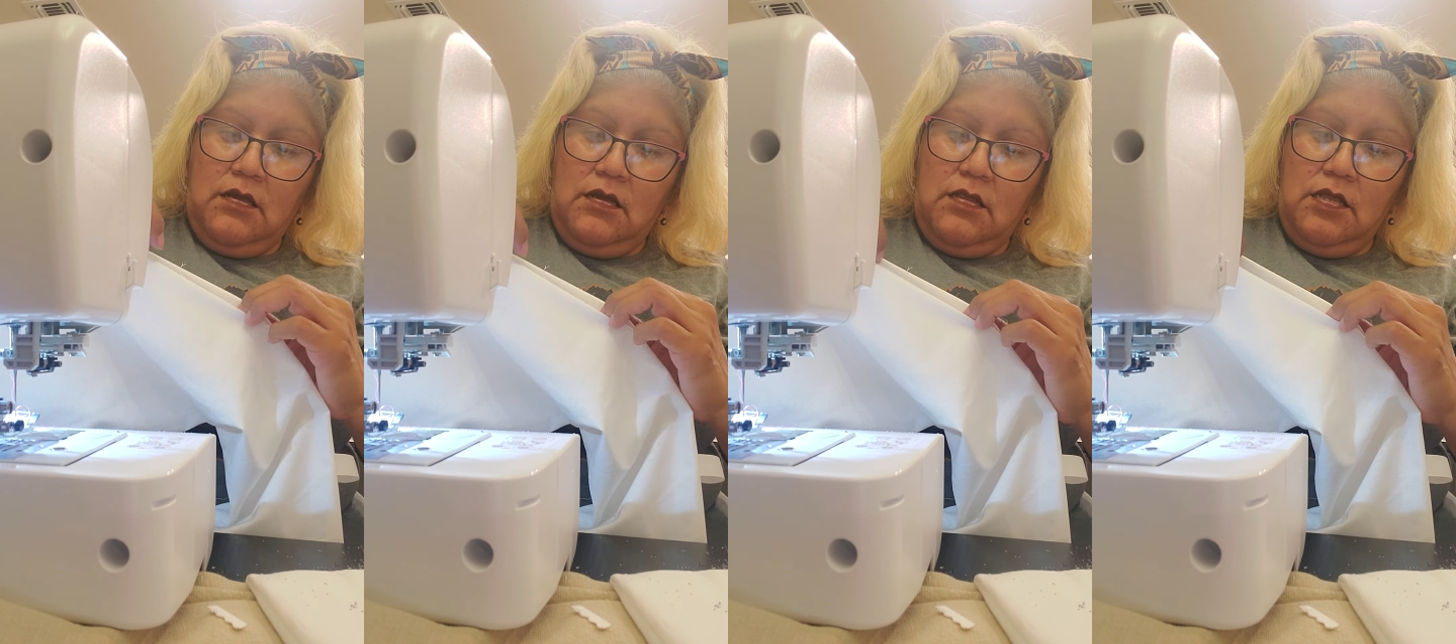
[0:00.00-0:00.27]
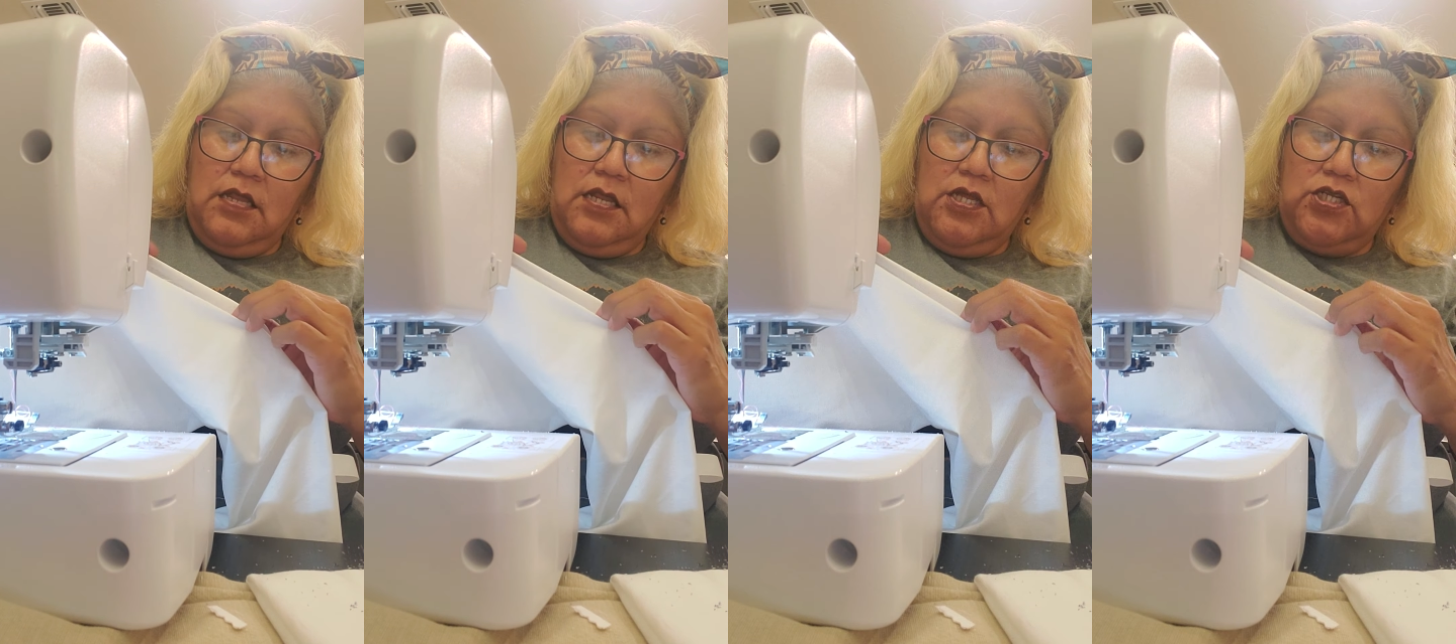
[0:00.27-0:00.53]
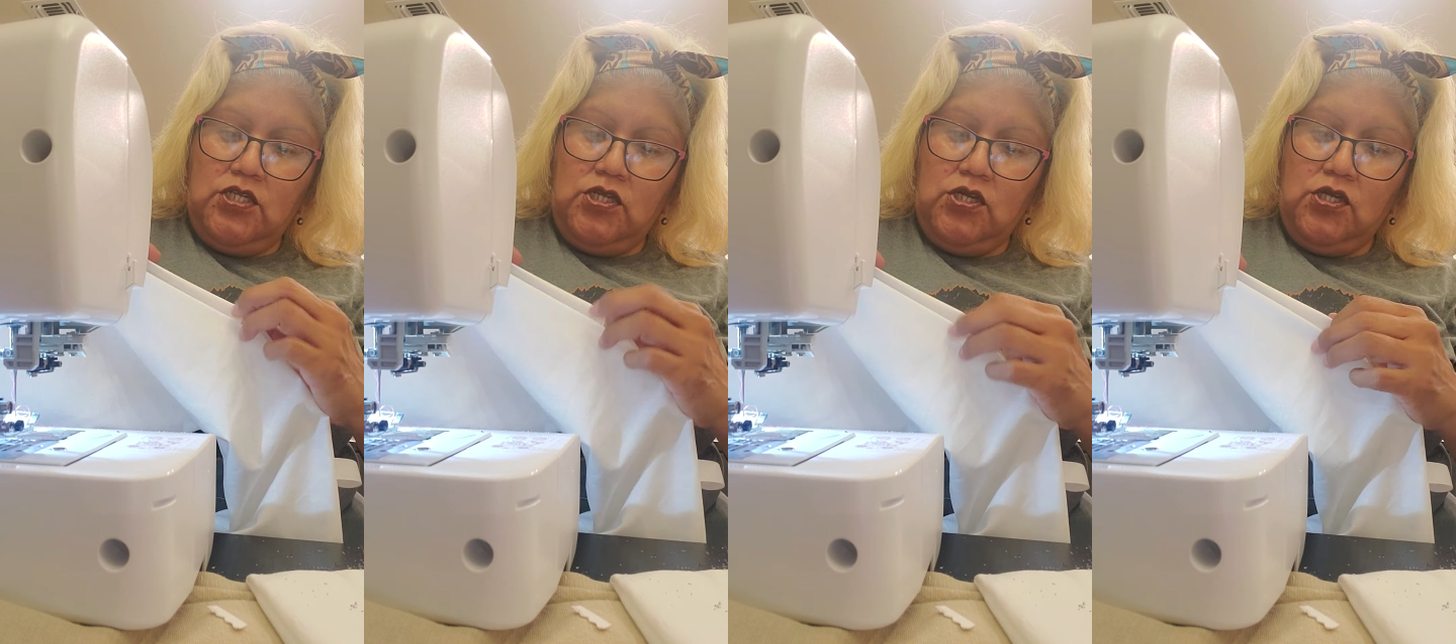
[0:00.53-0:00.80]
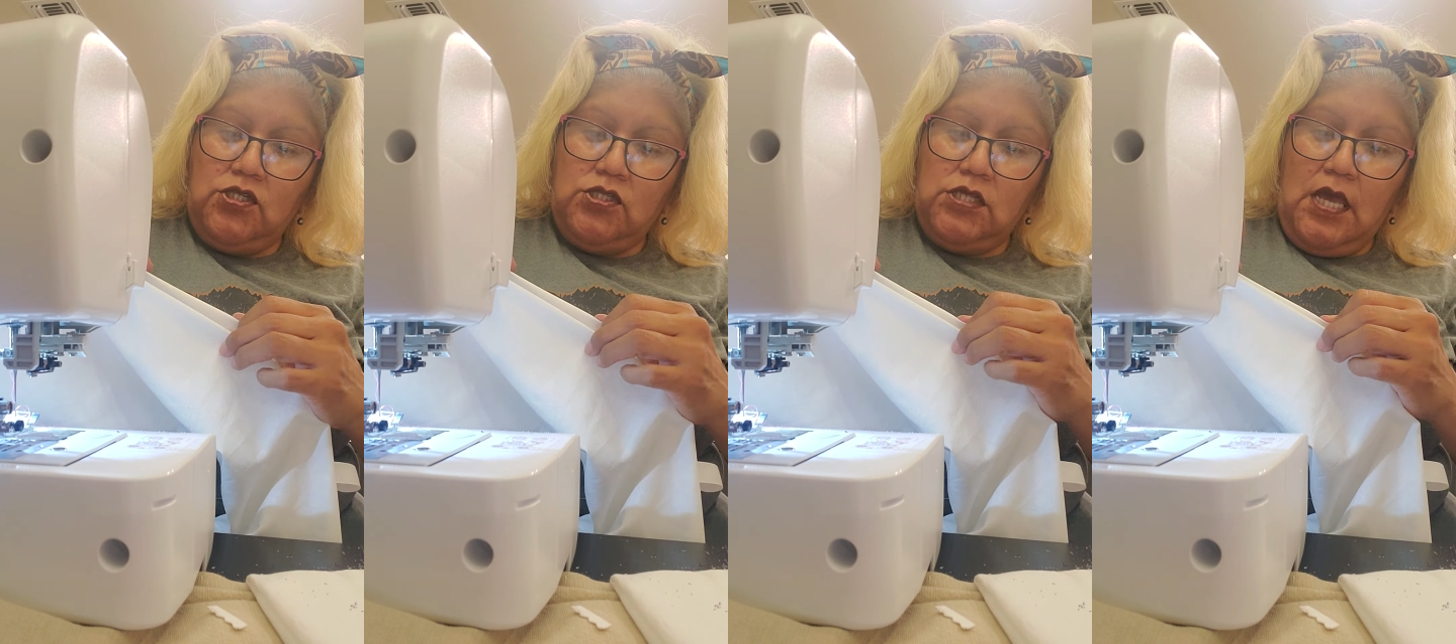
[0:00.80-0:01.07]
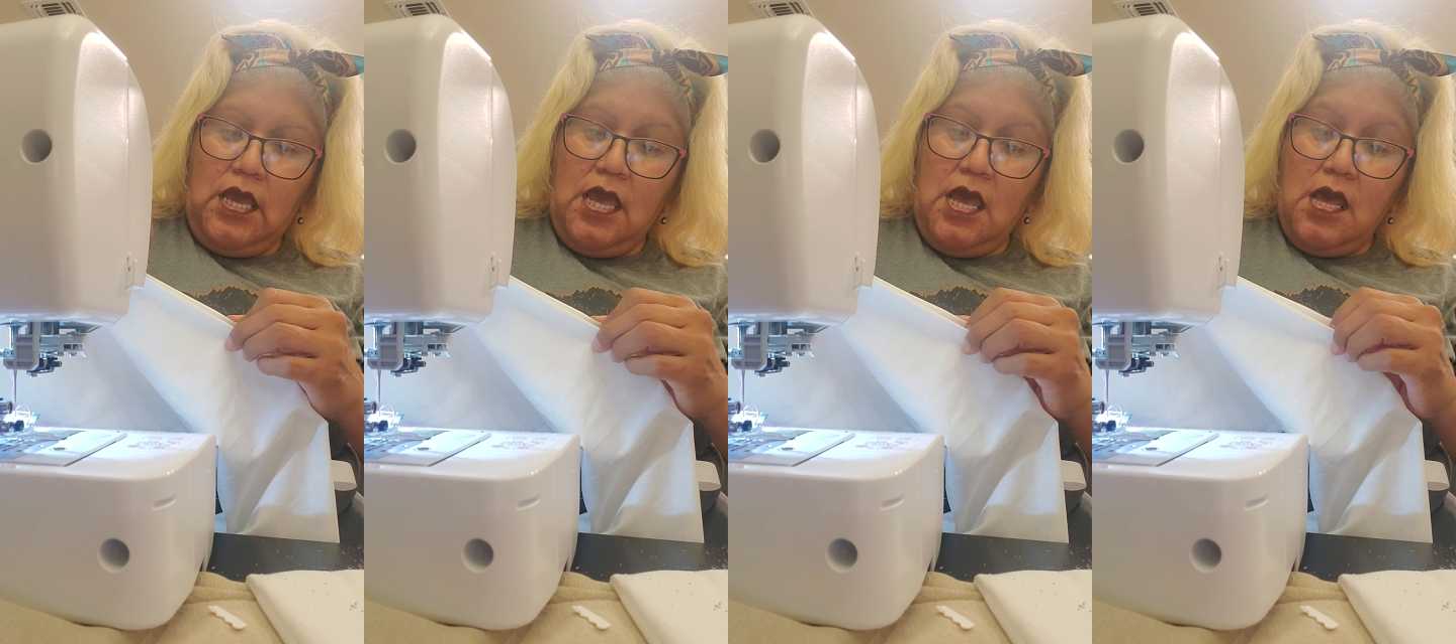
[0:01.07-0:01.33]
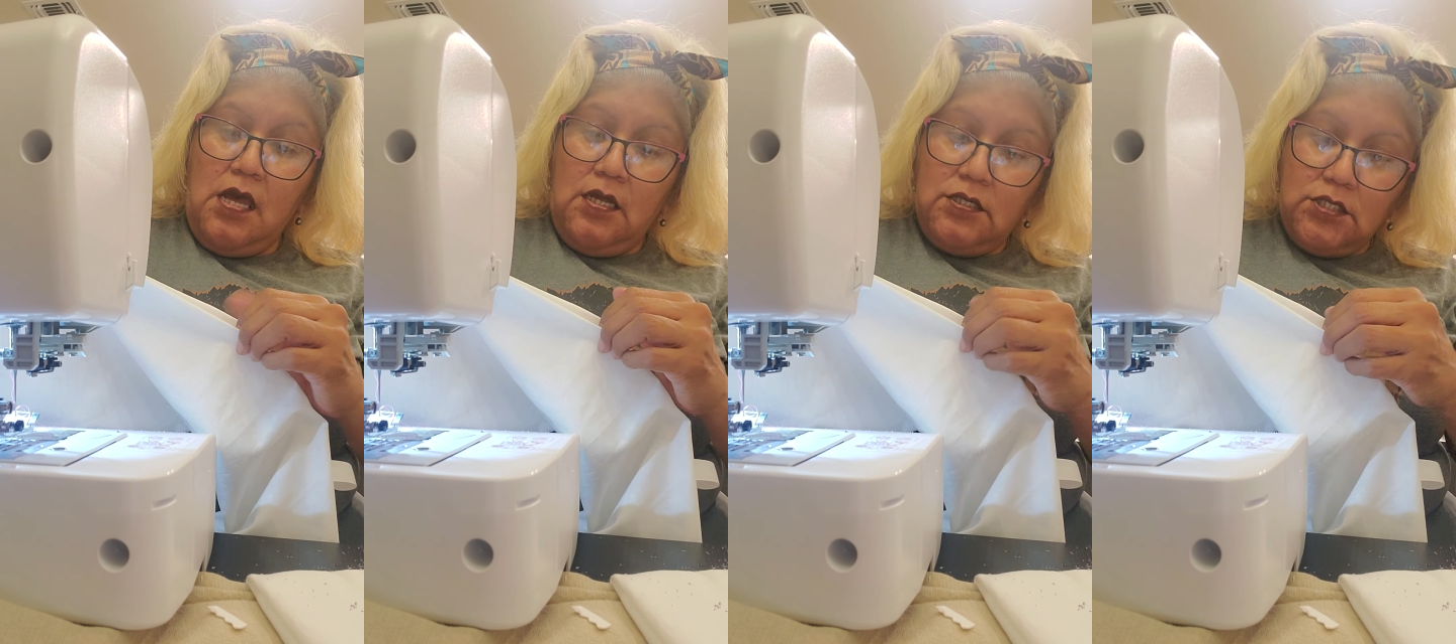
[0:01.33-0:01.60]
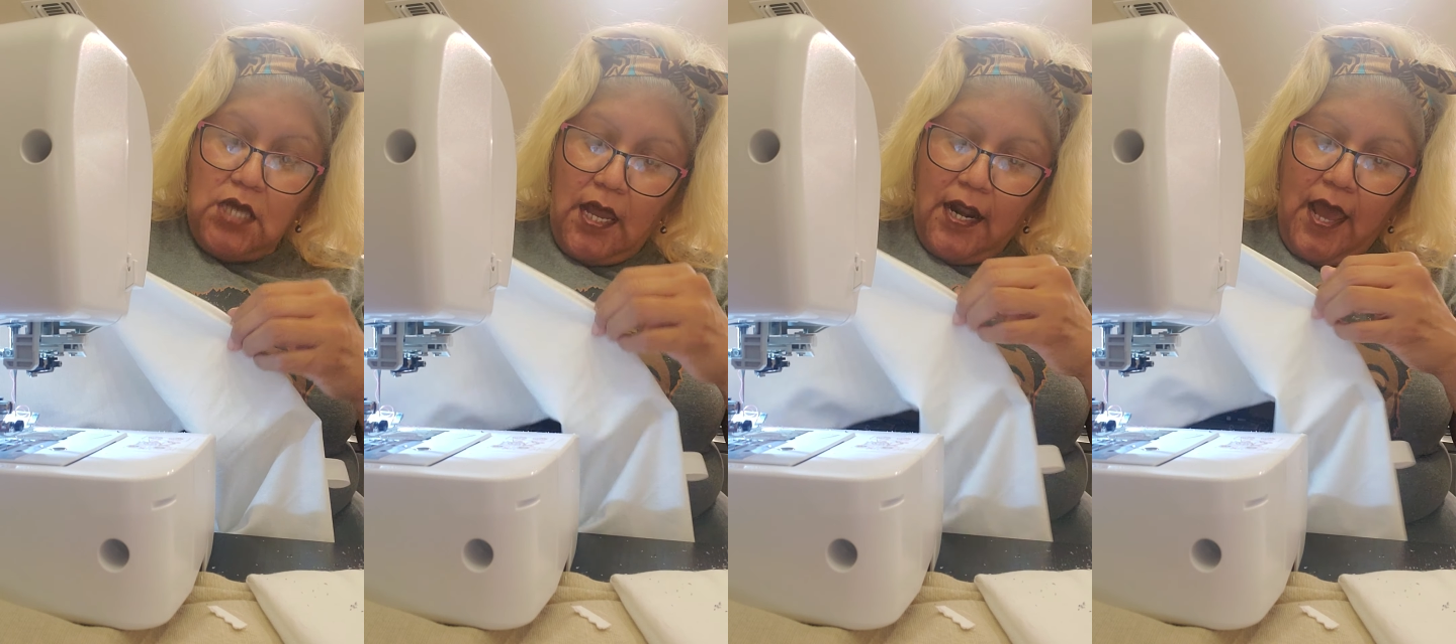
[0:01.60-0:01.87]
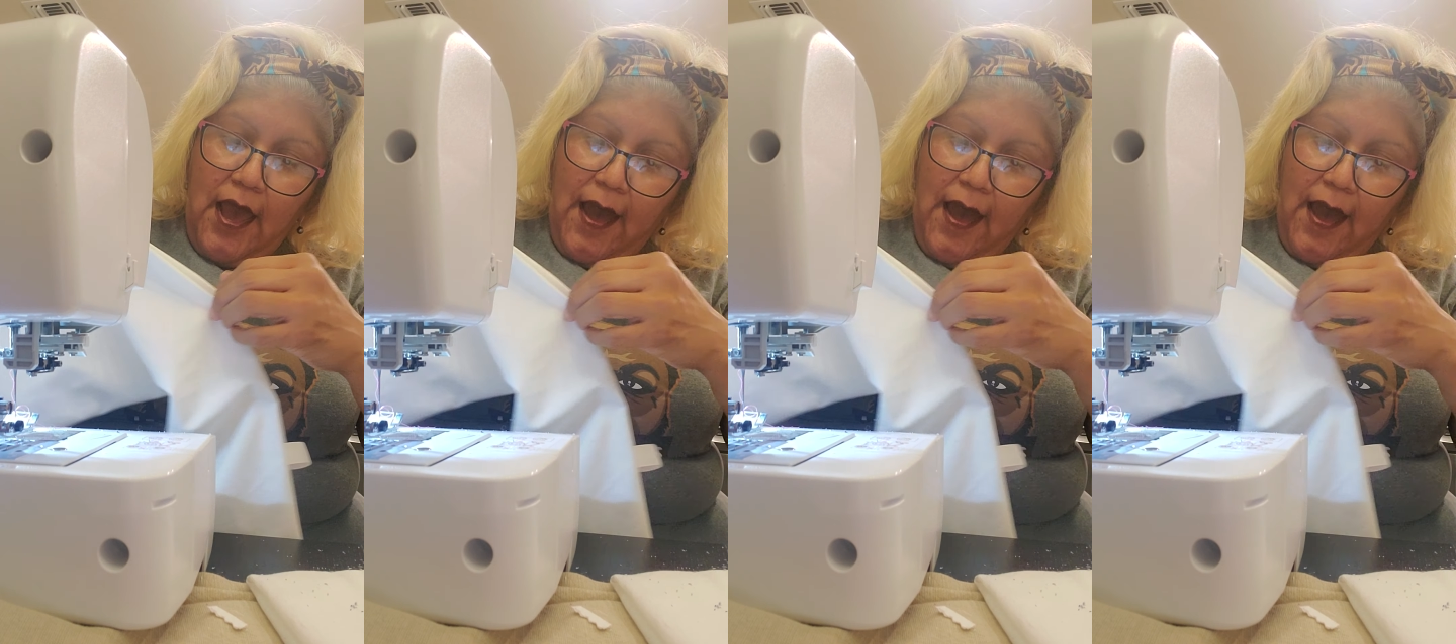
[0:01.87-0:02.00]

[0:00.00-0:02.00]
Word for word: And then it should say, ta-da!